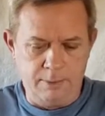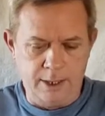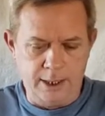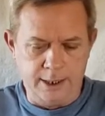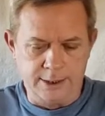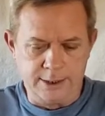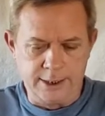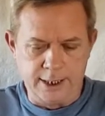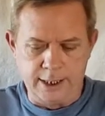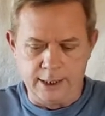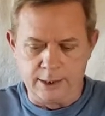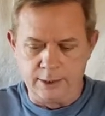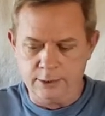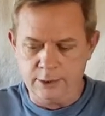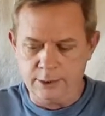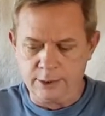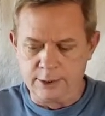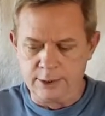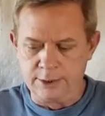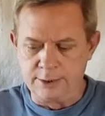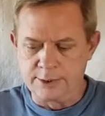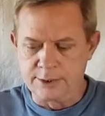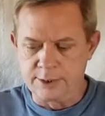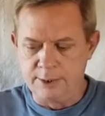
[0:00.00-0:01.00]
take a look
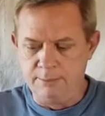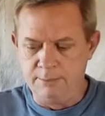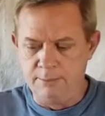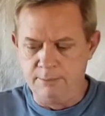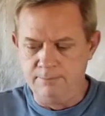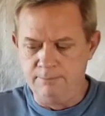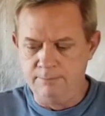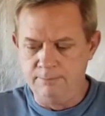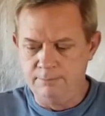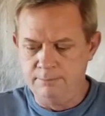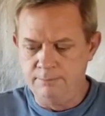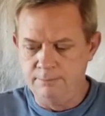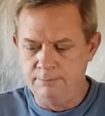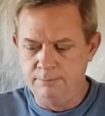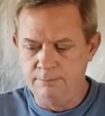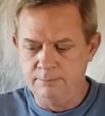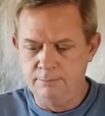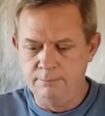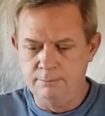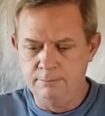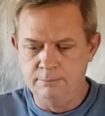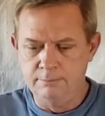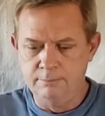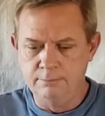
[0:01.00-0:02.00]
at some
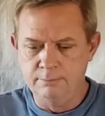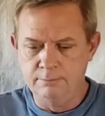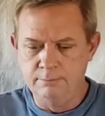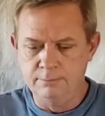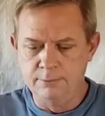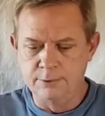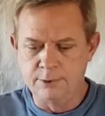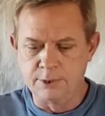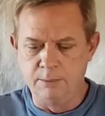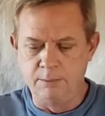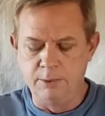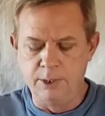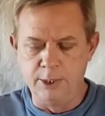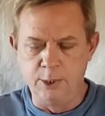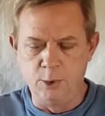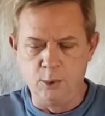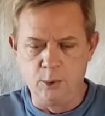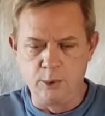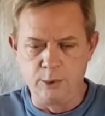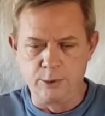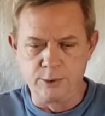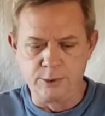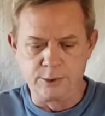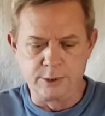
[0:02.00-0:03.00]
of the
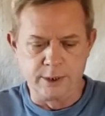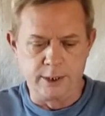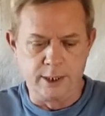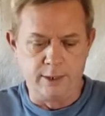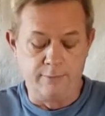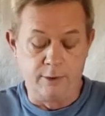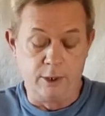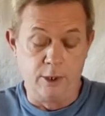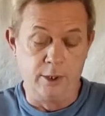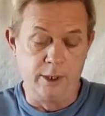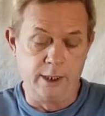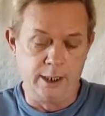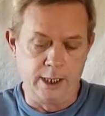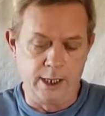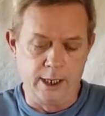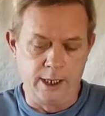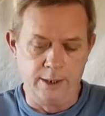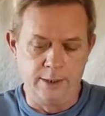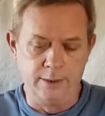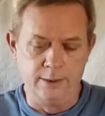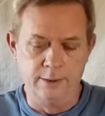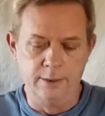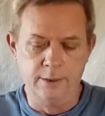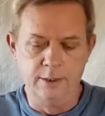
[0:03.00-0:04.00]
orders that I've already
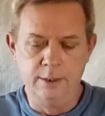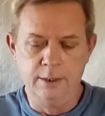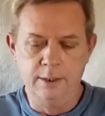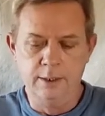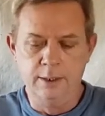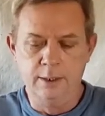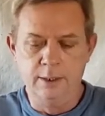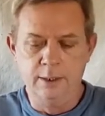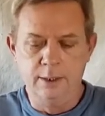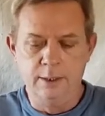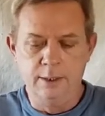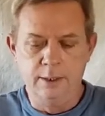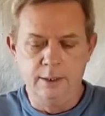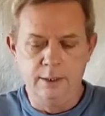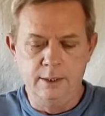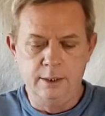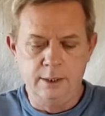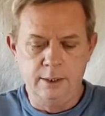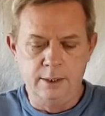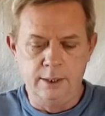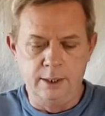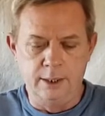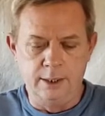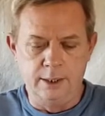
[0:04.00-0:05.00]
gotten,
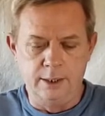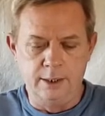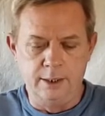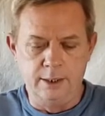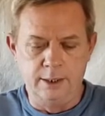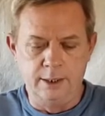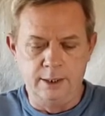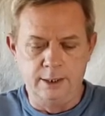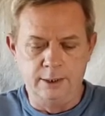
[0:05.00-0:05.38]
and